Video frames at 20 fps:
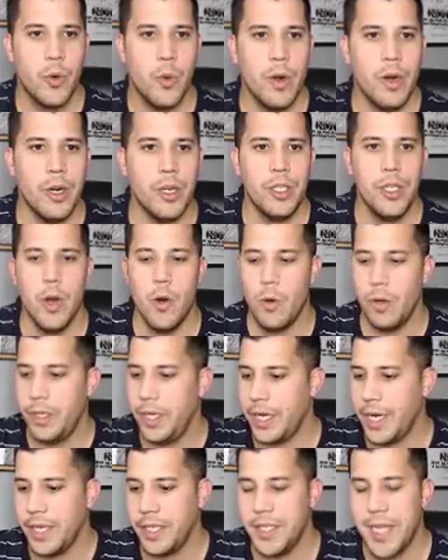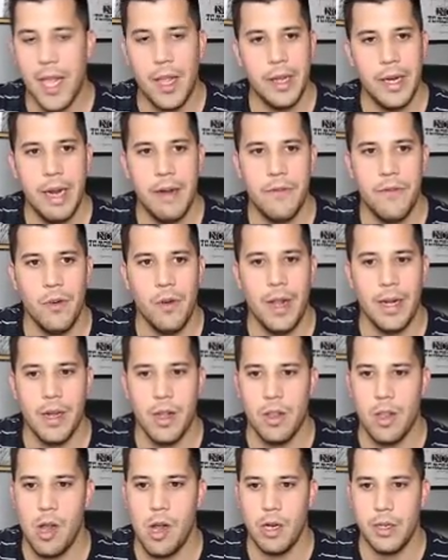is known to consolidate for like
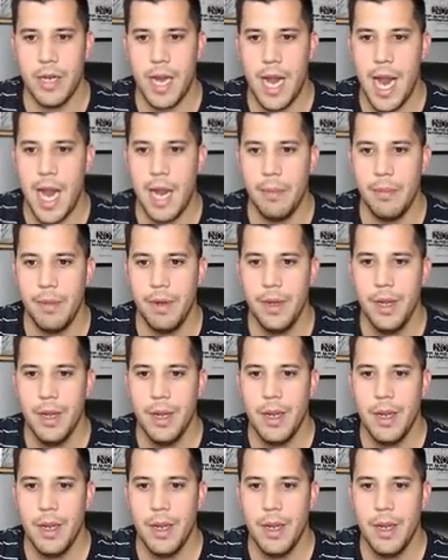a long time.